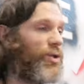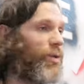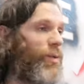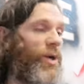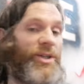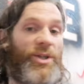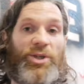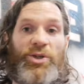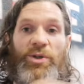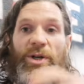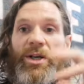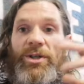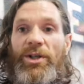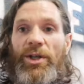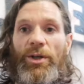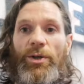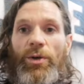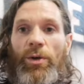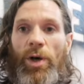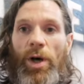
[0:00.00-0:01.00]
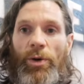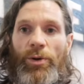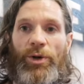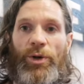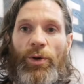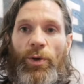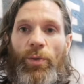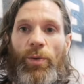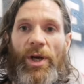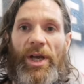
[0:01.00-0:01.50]
so one that you actually go out of
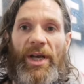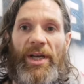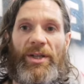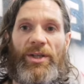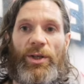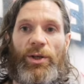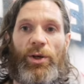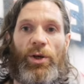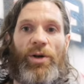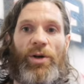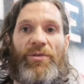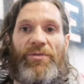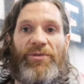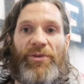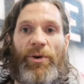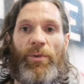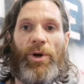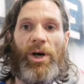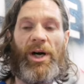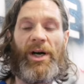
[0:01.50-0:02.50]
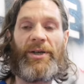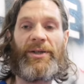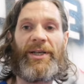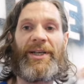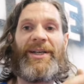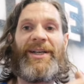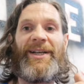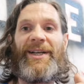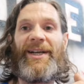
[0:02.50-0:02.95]
your way to go for a walk,